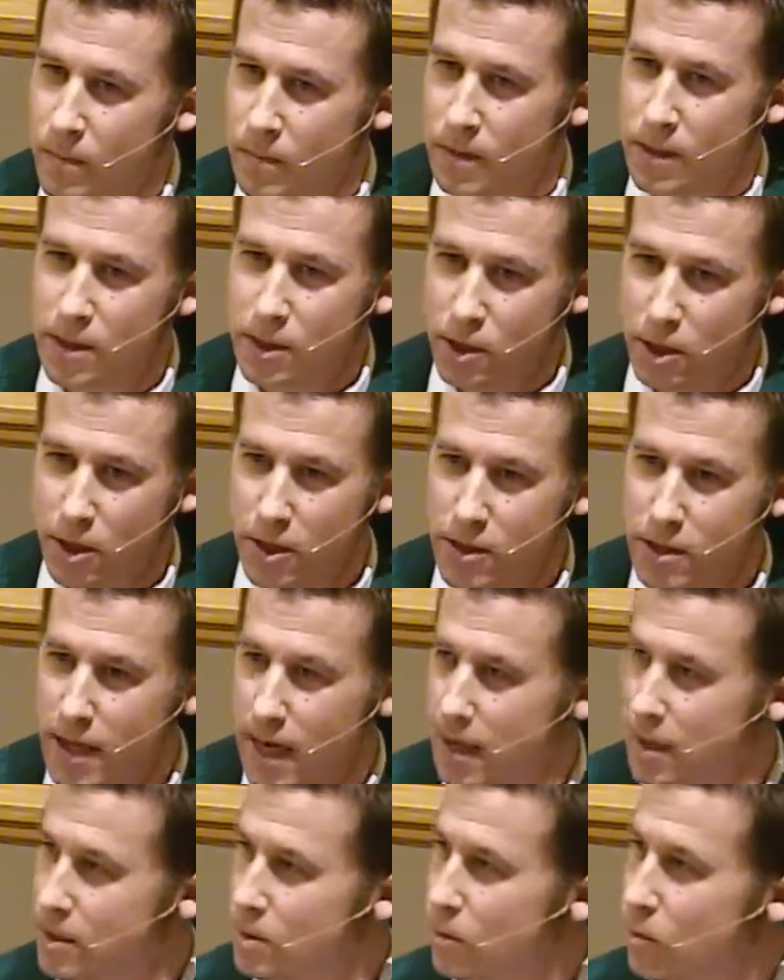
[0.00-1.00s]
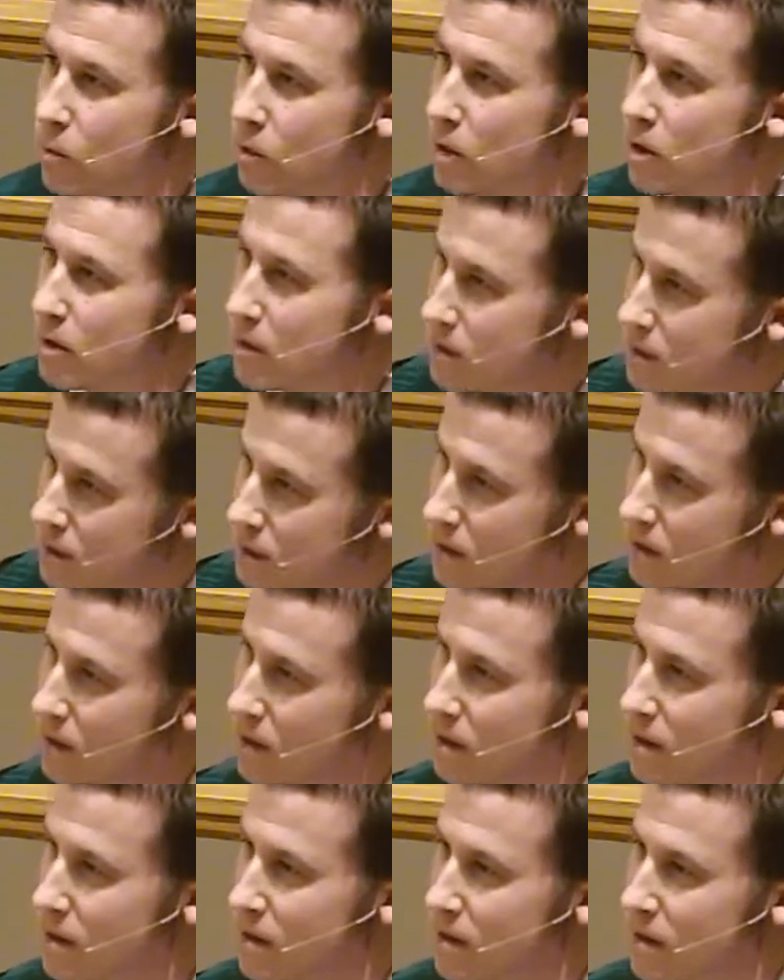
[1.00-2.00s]
The church at its worst
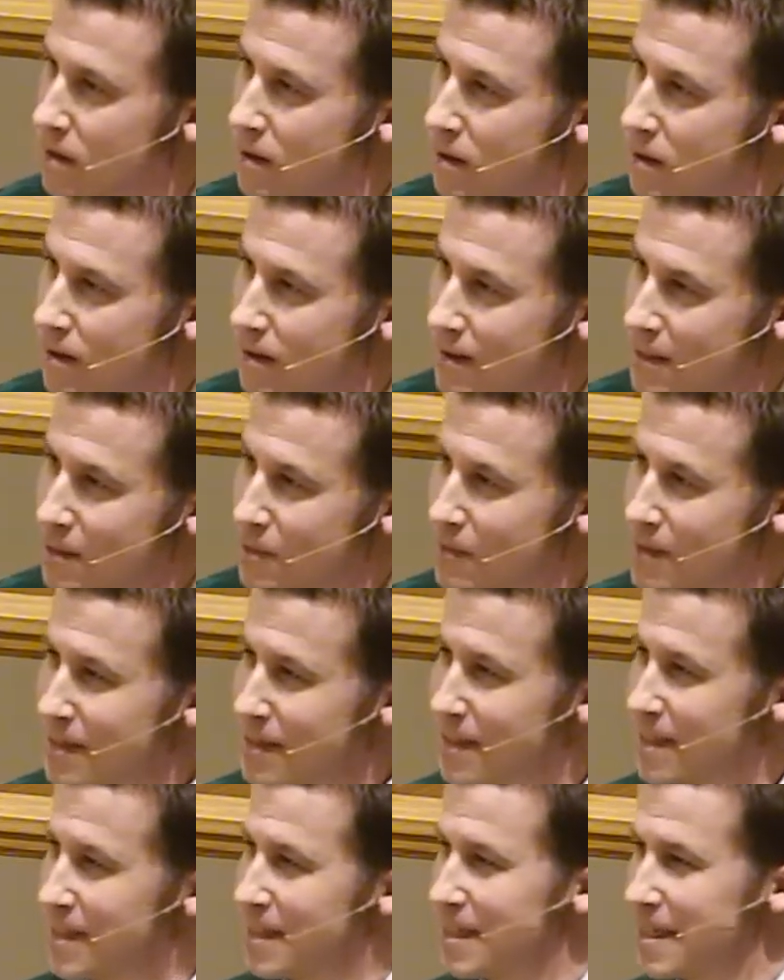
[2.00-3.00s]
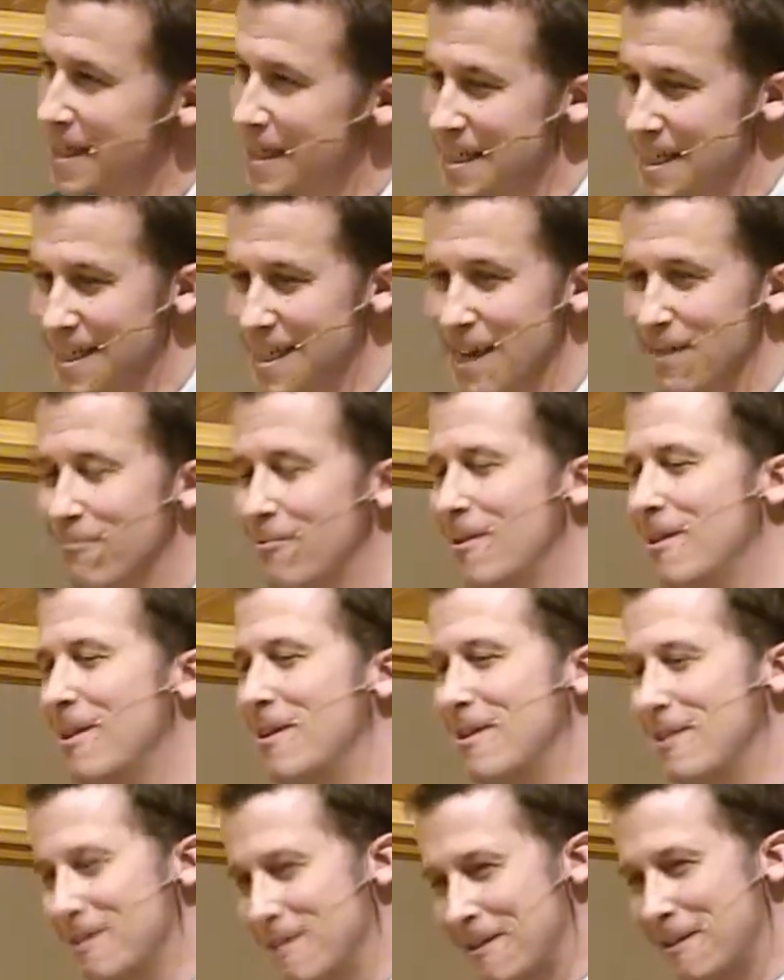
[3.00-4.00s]
is resisting and saying,
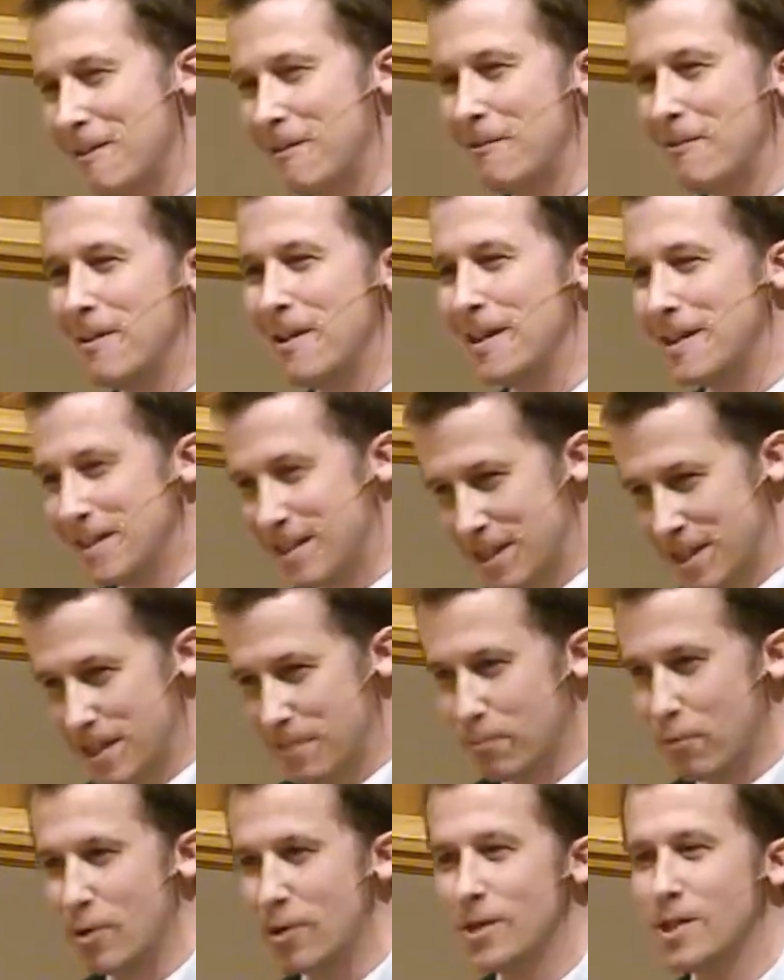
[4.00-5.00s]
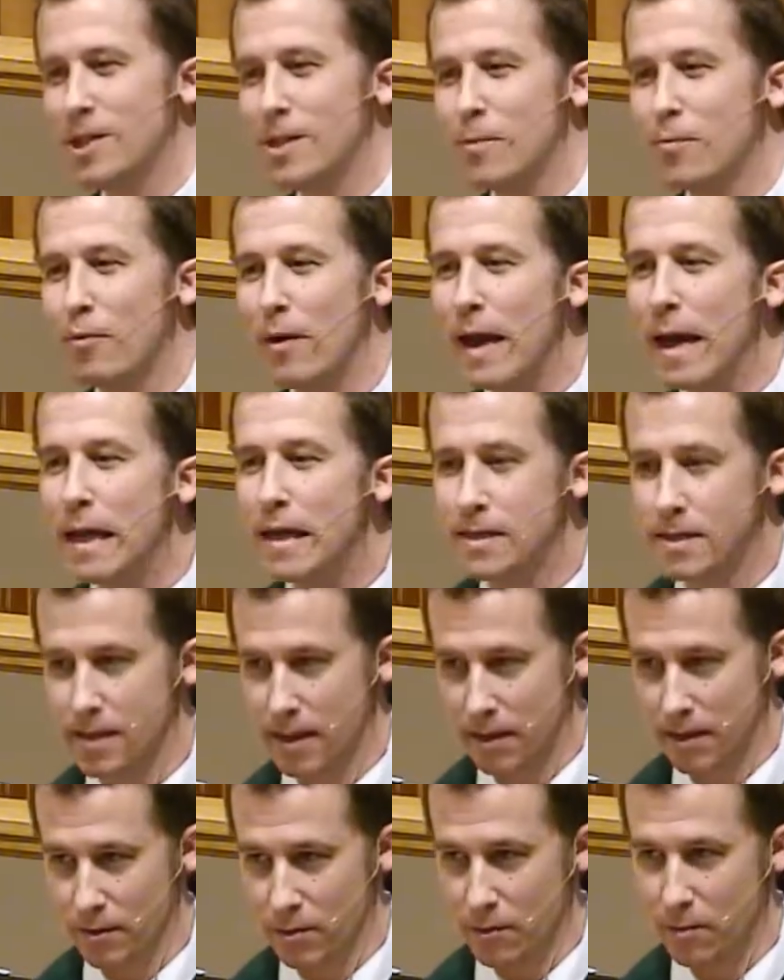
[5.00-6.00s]
well, let's just push the brakes a
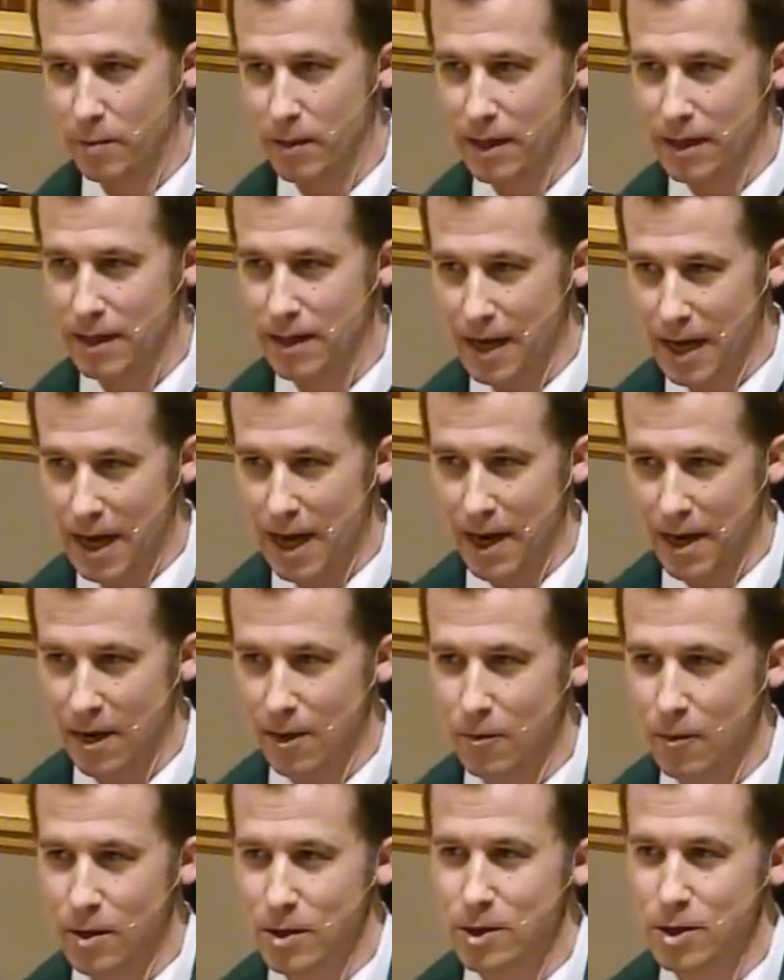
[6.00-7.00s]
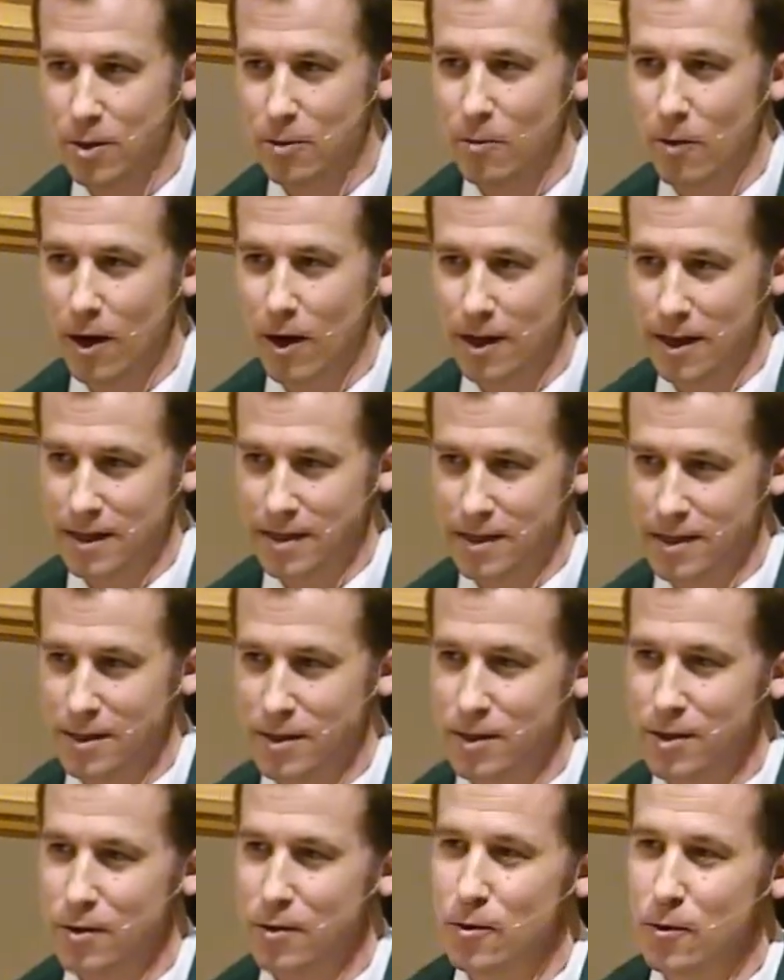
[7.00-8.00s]
little bit, God, on what you want us to
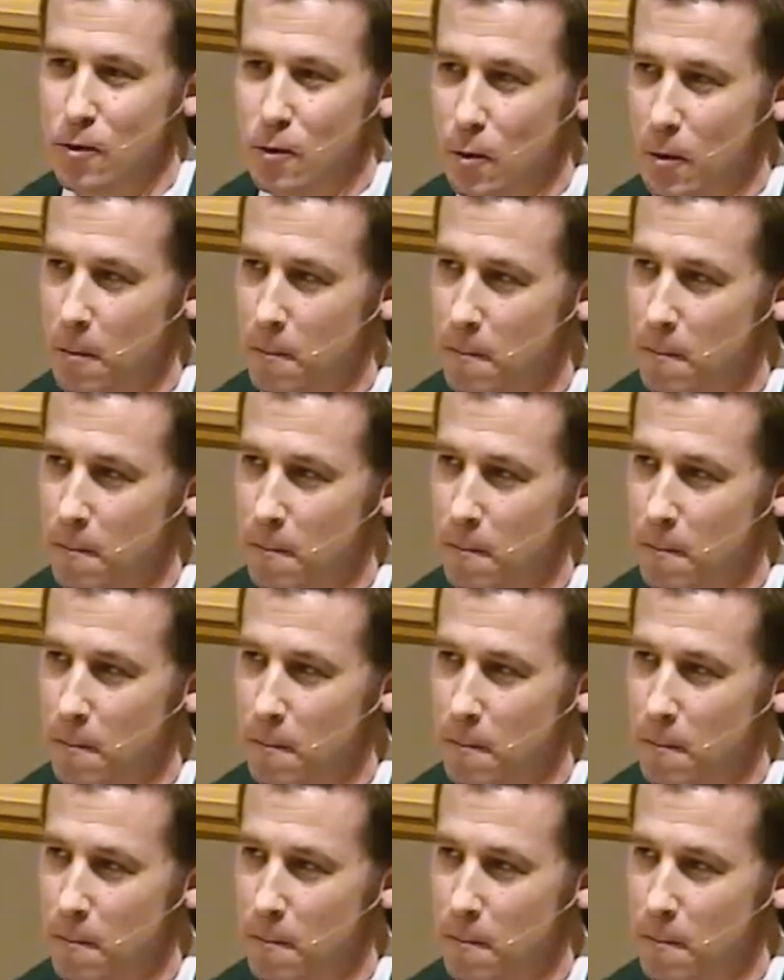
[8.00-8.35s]
do.